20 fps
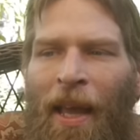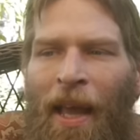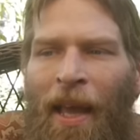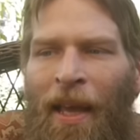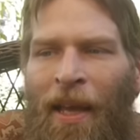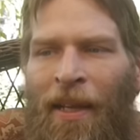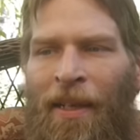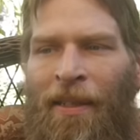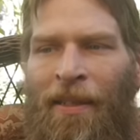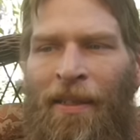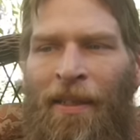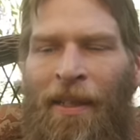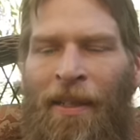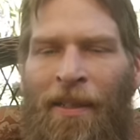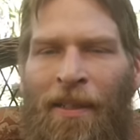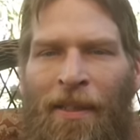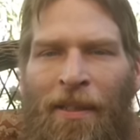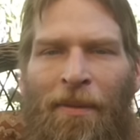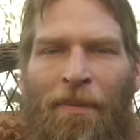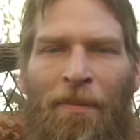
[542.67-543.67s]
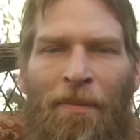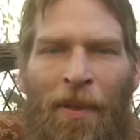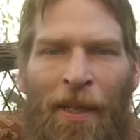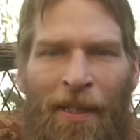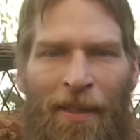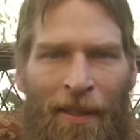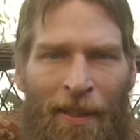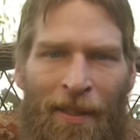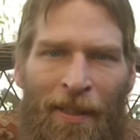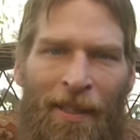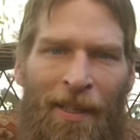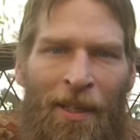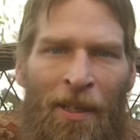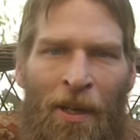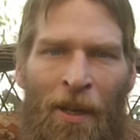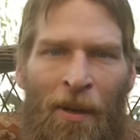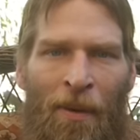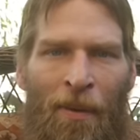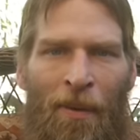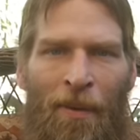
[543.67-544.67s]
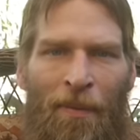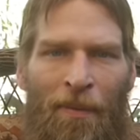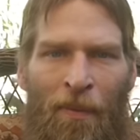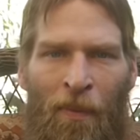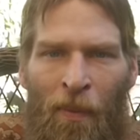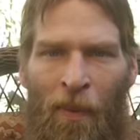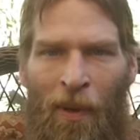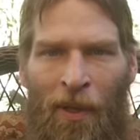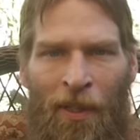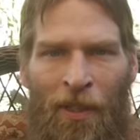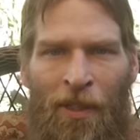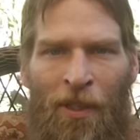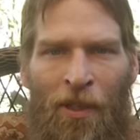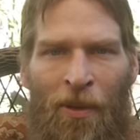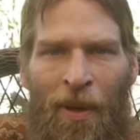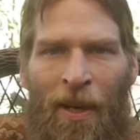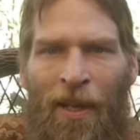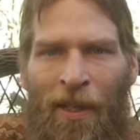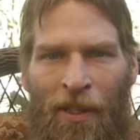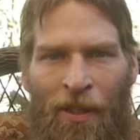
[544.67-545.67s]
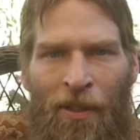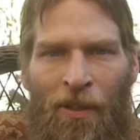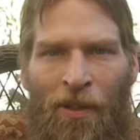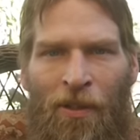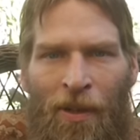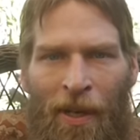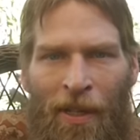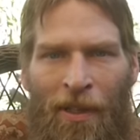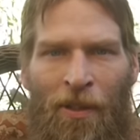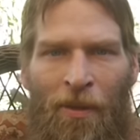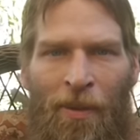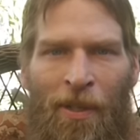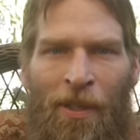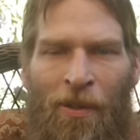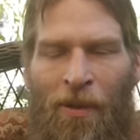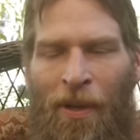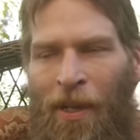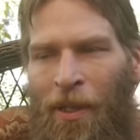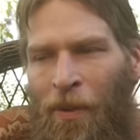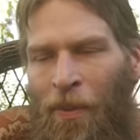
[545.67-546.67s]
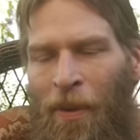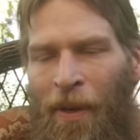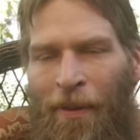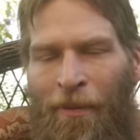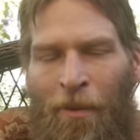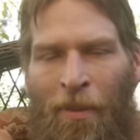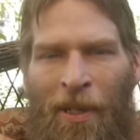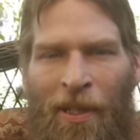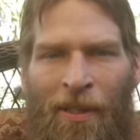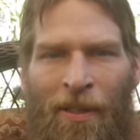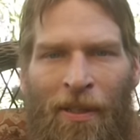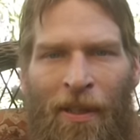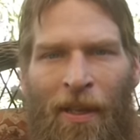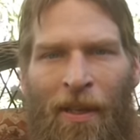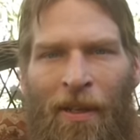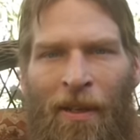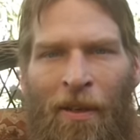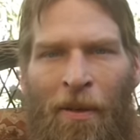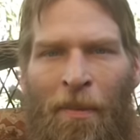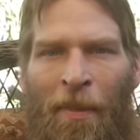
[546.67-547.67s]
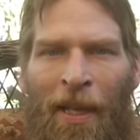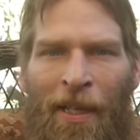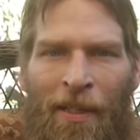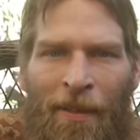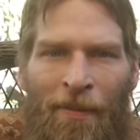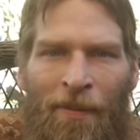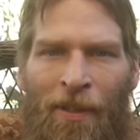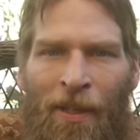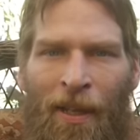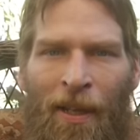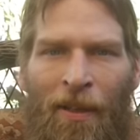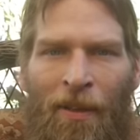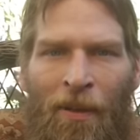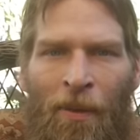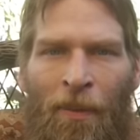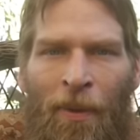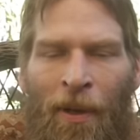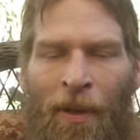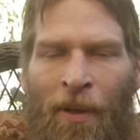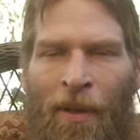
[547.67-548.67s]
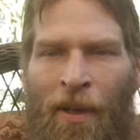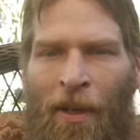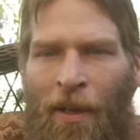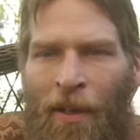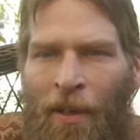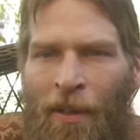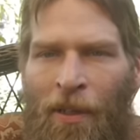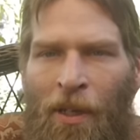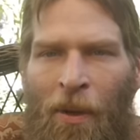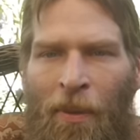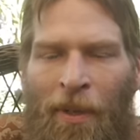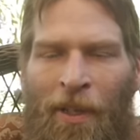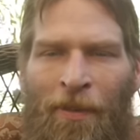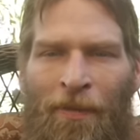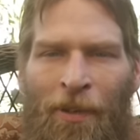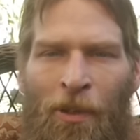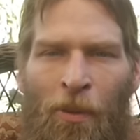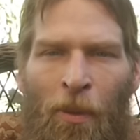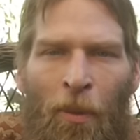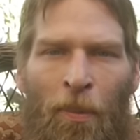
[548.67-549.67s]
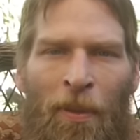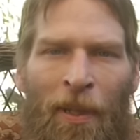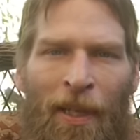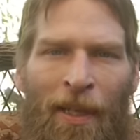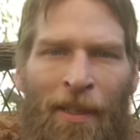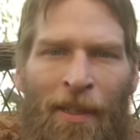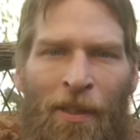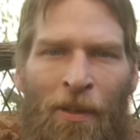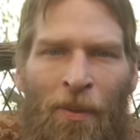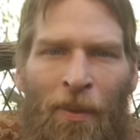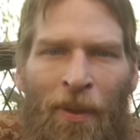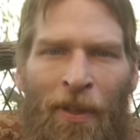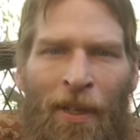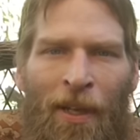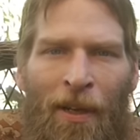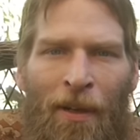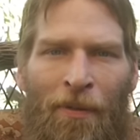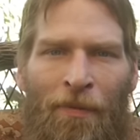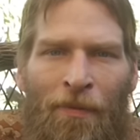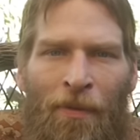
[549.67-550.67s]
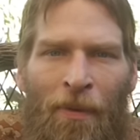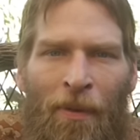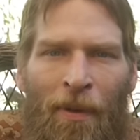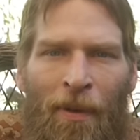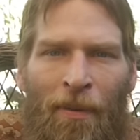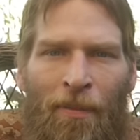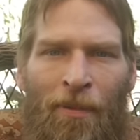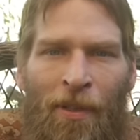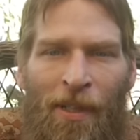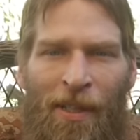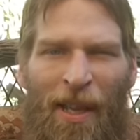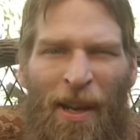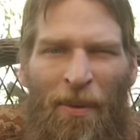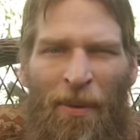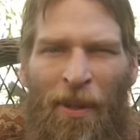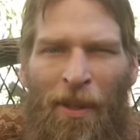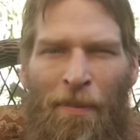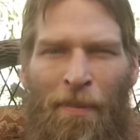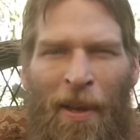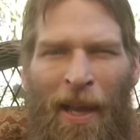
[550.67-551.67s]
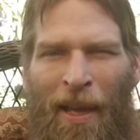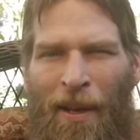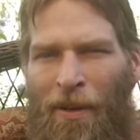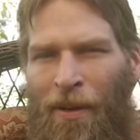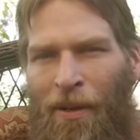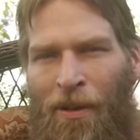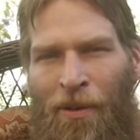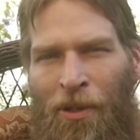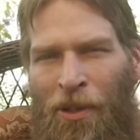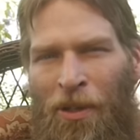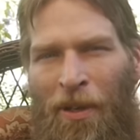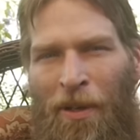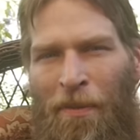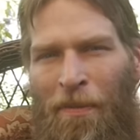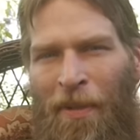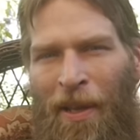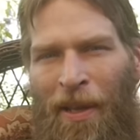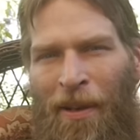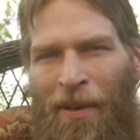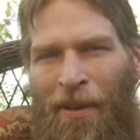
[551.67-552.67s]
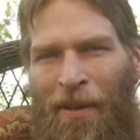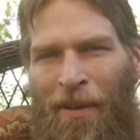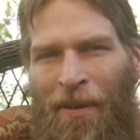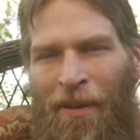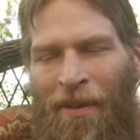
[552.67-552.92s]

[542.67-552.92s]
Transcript: and it's basically you know one strain, two strains, three strains, whatever, but it's done on a massive scale to where no individual plant is really cared for. Does that really matter, or should it matter?